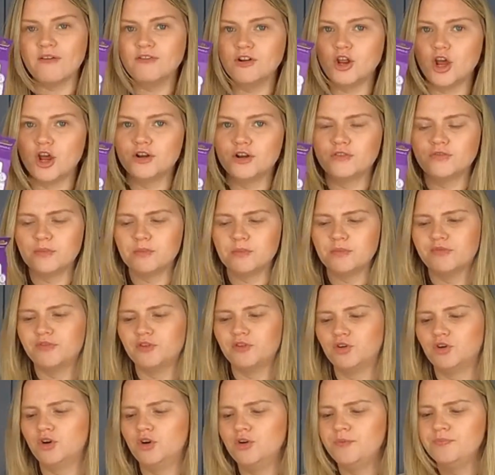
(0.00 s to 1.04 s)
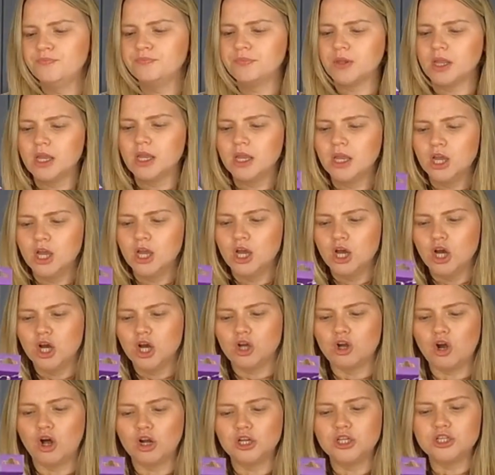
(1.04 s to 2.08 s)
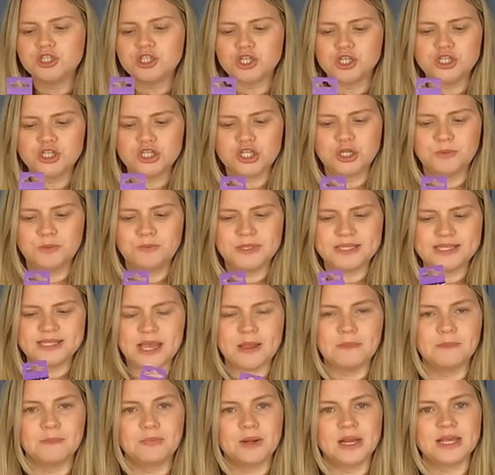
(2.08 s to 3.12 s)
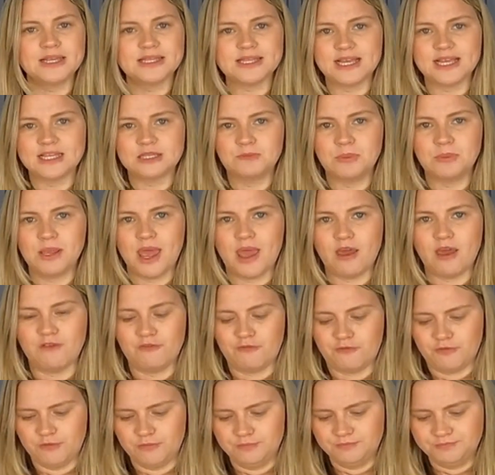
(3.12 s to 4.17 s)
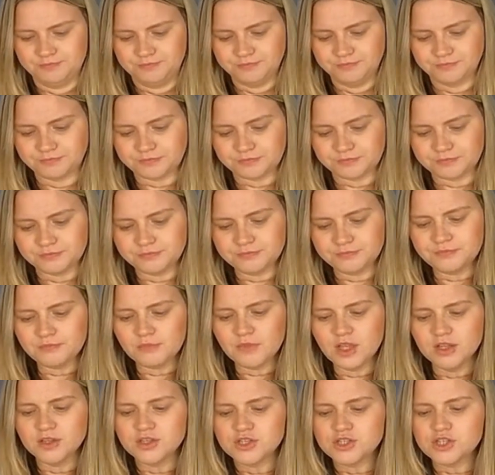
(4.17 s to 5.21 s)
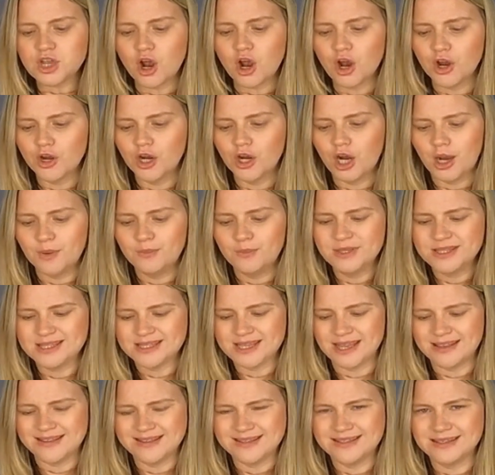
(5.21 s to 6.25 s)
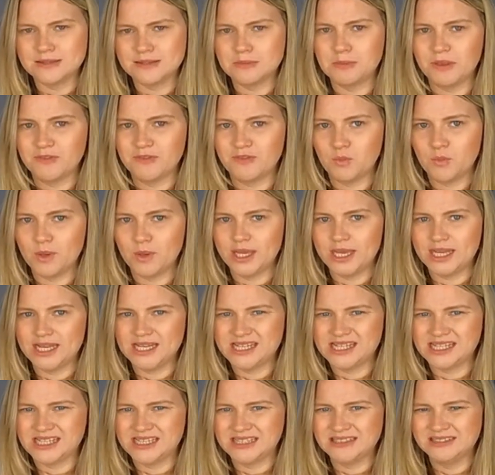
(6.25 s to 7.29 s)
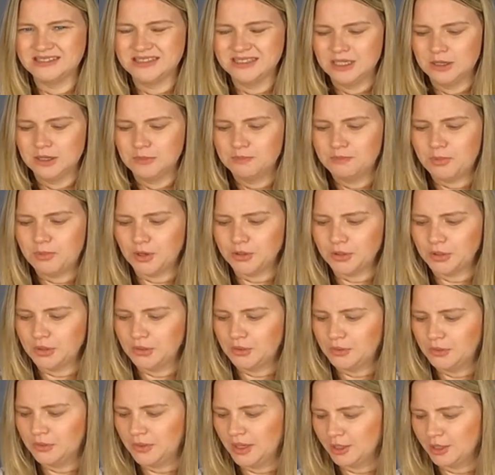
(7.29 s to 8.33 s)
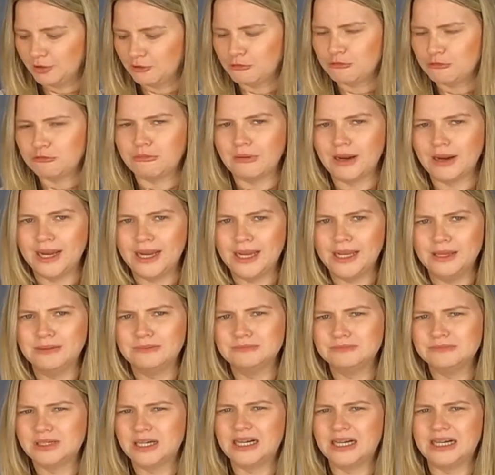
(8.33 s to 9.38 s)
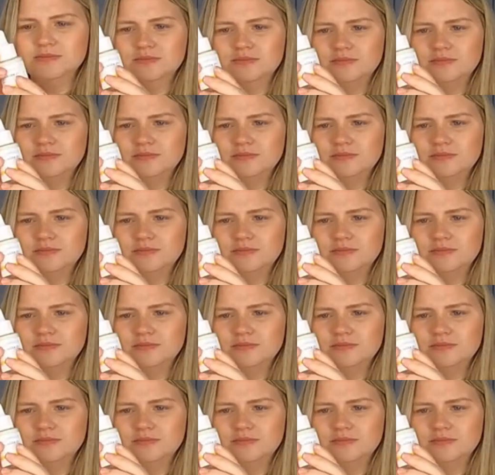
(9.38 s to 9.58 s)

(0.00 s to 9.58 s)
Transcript: I haven't heard of them before. Collagen 2% plus SPF. So I would say this is a bit of a weird bottle and cream,